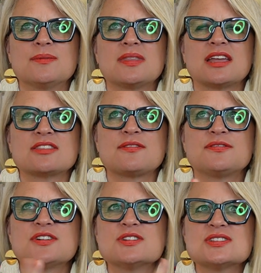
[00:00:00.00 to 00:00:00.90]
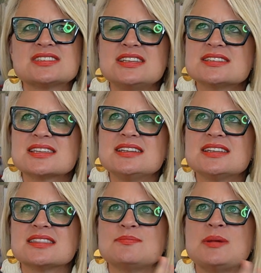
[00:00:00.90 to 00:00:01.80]

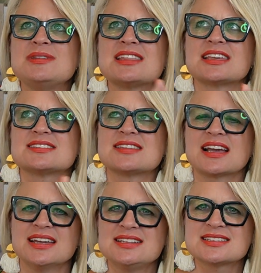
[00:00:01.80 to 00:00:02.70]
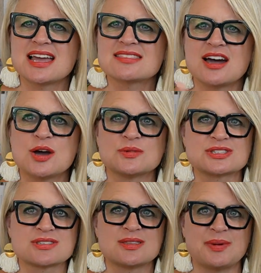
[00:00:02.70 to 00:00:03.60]
and maybe the second, I thought
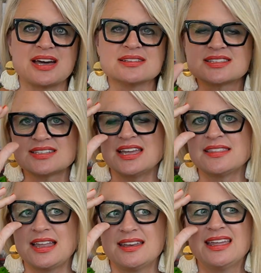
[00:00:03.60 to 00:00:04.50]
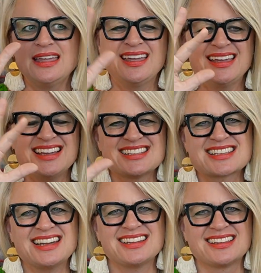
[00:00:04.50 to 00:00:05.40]
was the best. And then it's
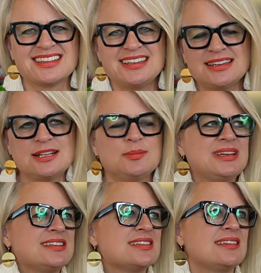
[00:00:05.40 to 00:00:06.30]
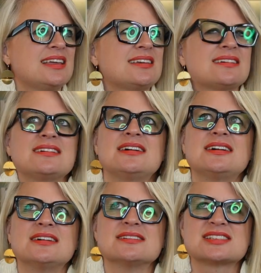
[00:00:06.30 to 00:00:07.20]
gotten a little bit like
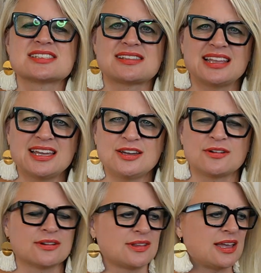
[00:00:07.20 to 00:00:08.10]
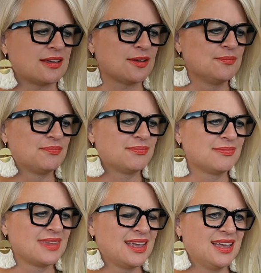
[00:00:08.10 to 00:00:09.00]
slick, or like,
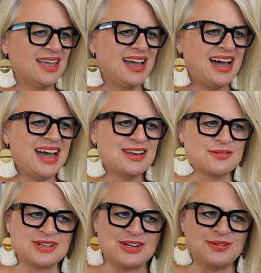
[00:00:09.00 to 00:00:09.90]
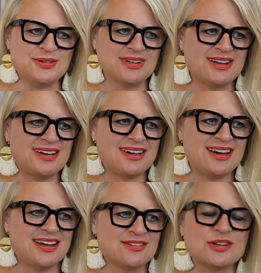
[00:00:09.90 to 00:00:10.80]
I don't know
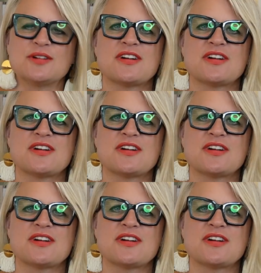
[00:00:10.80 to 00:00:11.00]
if